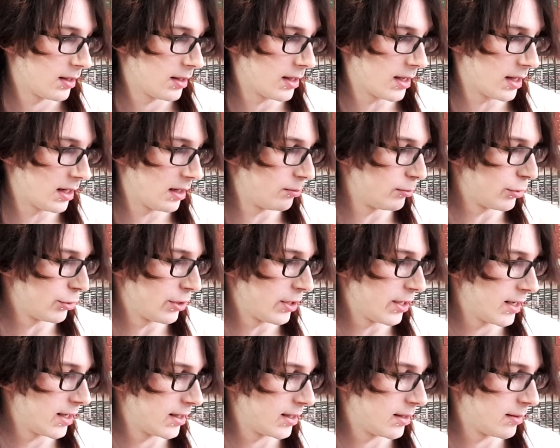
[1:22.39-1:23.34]
Alan
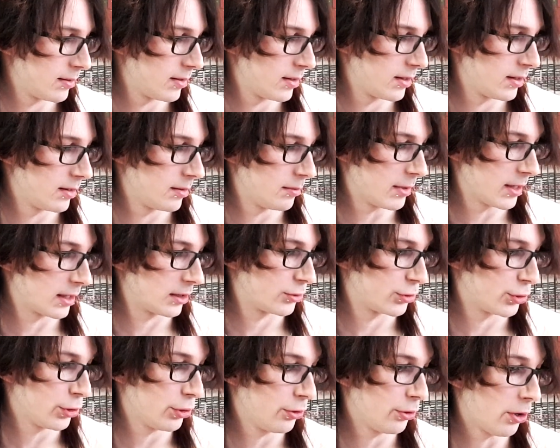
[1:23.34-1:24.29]
Burnett, Michael
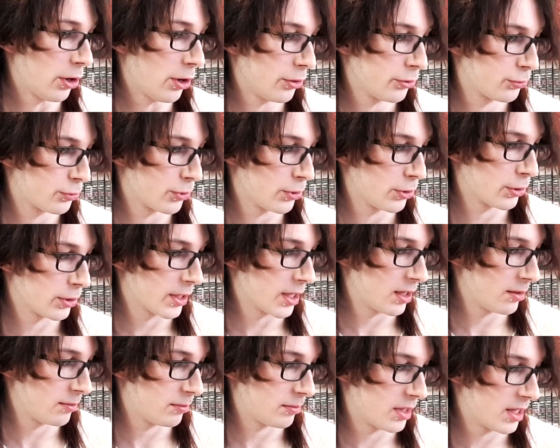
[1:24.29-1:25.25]
Turner artwork,
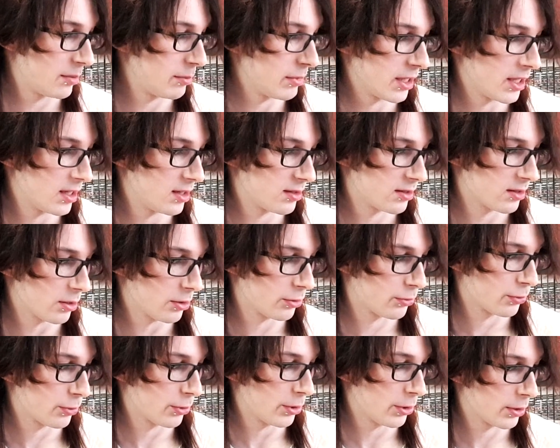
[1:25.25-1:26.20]
Ed McGuinness
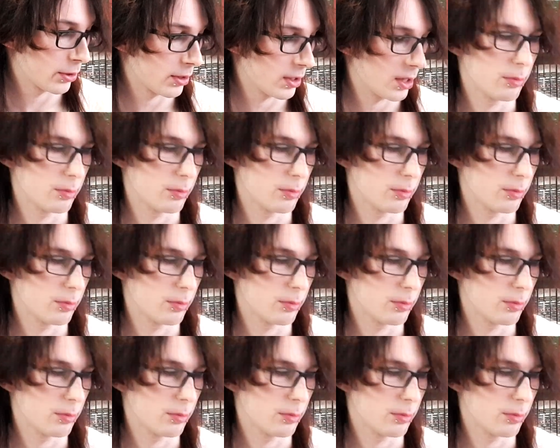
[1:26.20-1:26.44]
artwork.